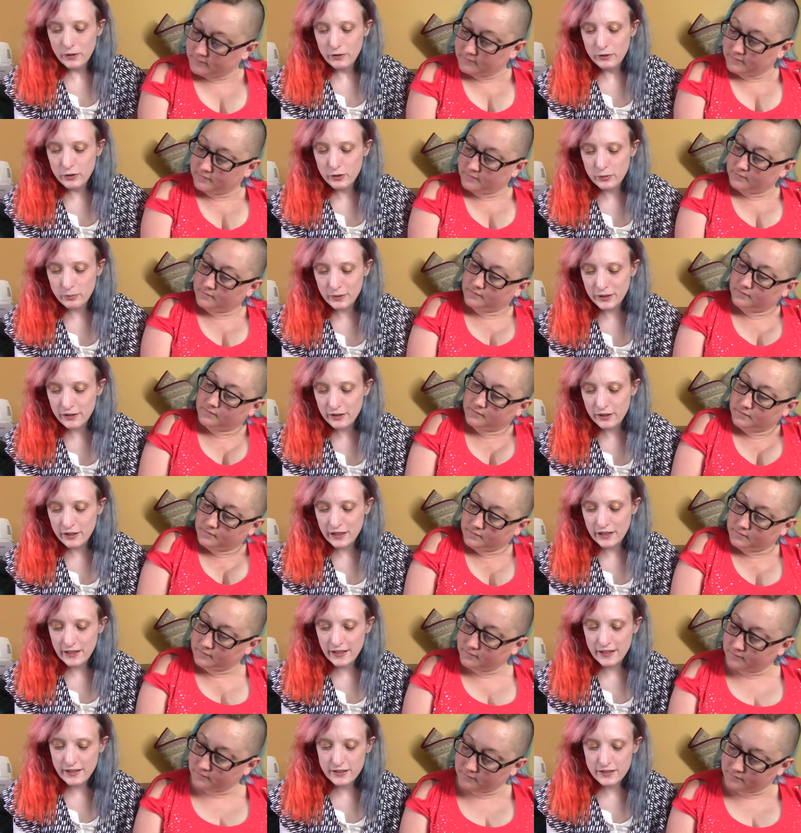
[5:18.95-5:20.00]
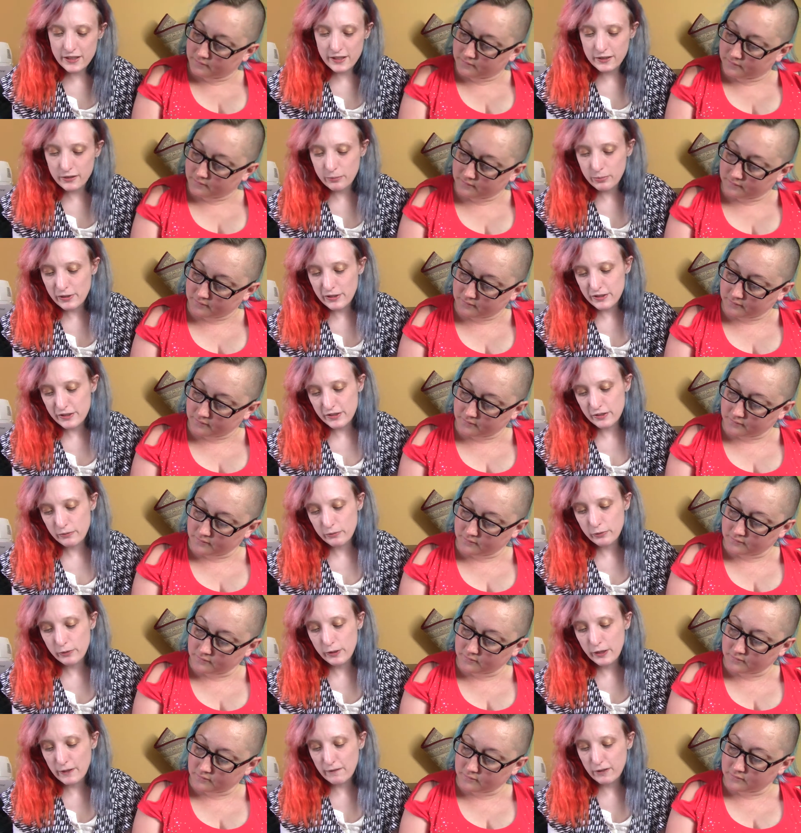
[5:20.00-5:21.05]
Speaker 1: You'll be on an antidepressant
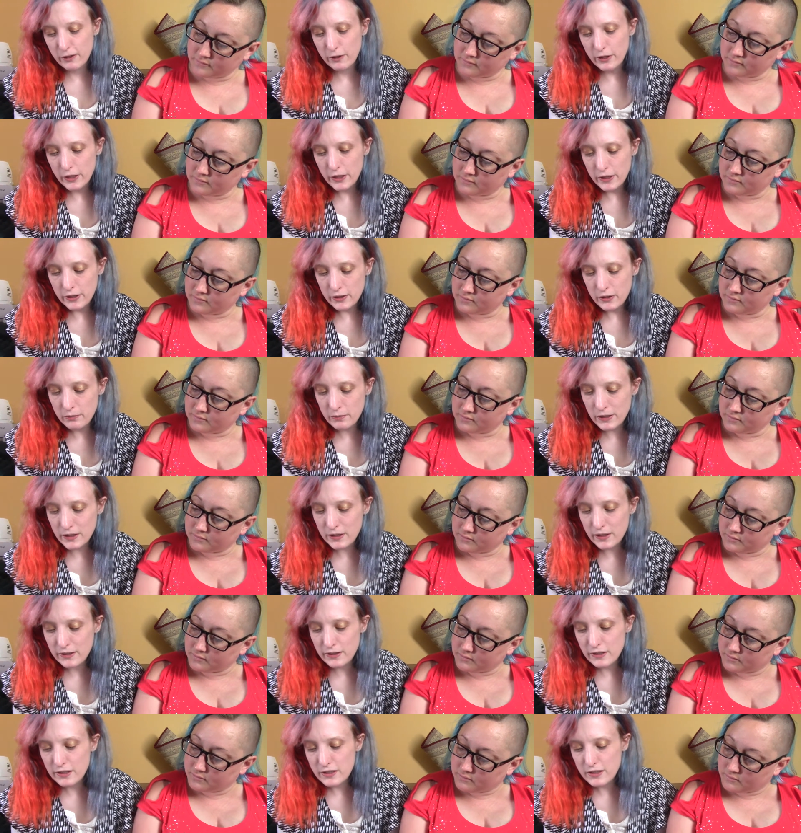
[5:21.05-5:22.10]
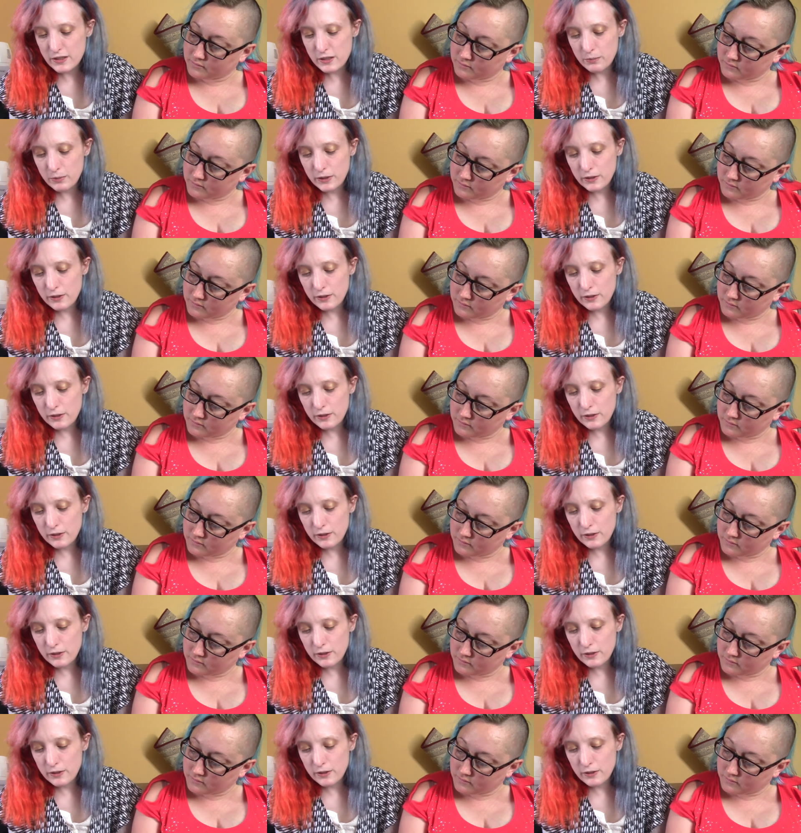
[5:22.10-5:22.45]
forever. You may not need to be